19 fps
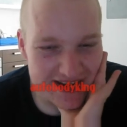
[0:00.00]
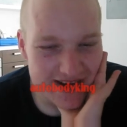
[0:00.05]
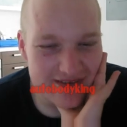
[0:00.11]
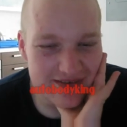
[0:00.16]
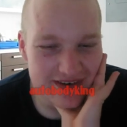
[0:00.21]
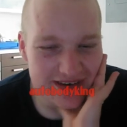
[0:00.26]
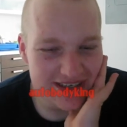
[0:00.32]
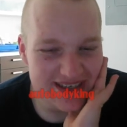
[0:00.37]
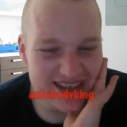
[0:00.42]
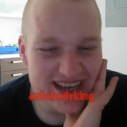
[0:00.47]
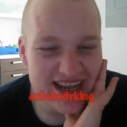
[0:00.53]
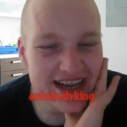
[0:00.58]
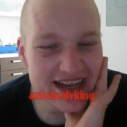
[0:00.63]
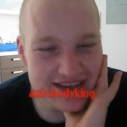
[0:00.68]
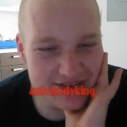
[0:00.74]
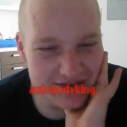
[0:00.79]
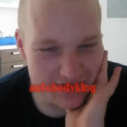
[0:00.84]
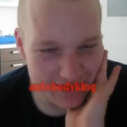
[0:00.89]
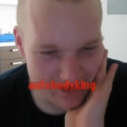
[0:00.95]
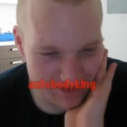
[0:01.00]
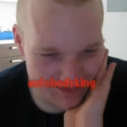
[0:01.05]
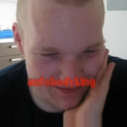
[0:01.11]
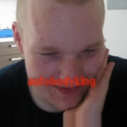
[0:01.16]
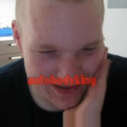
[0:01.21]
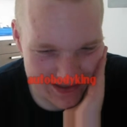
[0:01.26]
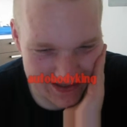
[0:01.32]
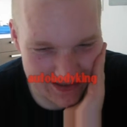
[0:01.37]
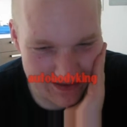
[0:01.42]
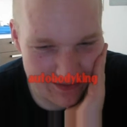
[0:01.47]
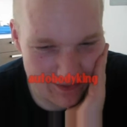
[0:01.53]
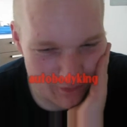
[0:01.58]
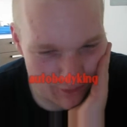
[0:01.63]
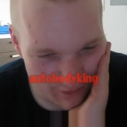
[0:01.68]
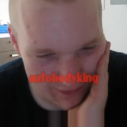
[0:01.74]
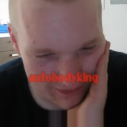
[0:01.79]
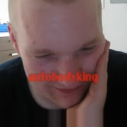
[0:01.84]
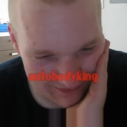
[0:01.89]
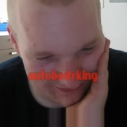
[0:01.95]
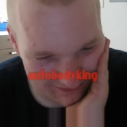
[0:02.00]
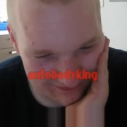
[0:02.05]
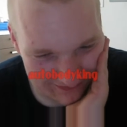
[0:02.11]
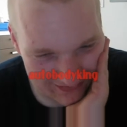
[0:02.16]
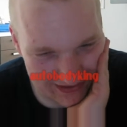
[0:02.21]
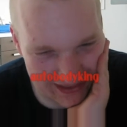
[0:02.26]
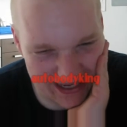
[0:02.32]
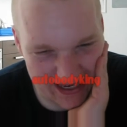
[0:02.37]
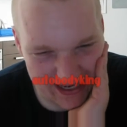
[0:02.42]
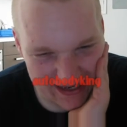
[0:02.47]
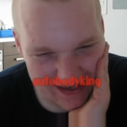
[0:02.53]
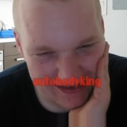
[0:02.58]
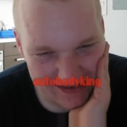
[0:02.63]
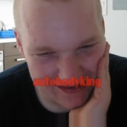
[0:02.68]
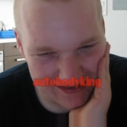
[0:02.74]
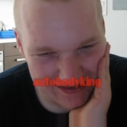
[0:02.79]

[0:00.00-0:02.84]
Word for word: I'm going to taser myself. Okay?